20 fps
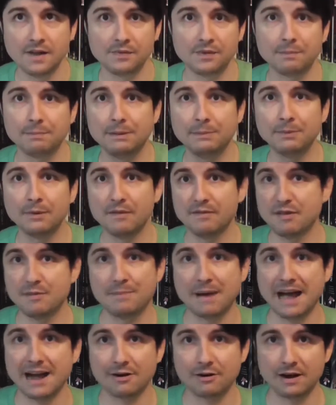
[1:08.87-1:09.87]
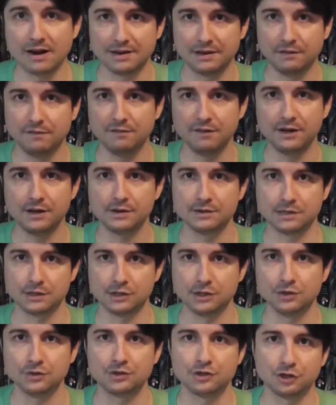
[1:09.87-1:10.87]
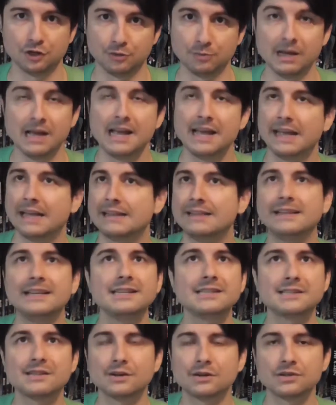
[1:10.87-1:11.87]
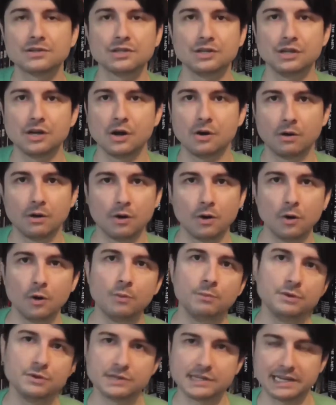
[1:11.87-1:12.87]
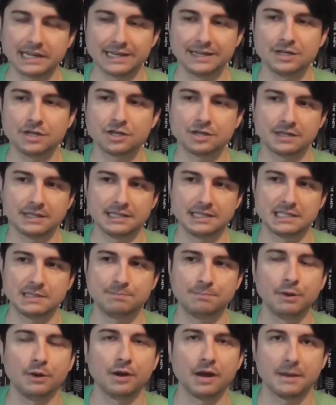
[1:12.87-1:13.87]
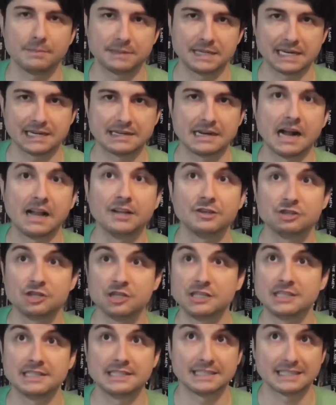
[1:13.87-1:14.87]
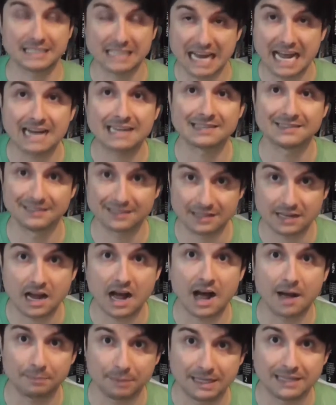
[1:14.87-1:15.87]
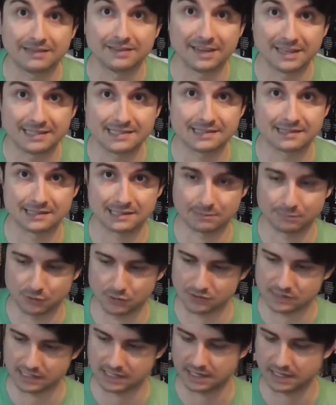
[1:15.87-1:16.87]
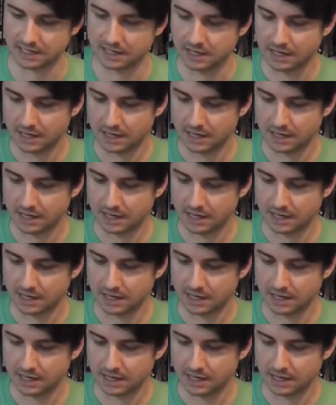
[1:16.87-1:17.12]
the people in the background in videos on YouTube, at least there's, you know, a whole music industry that's built up technology to detect copied licensed music.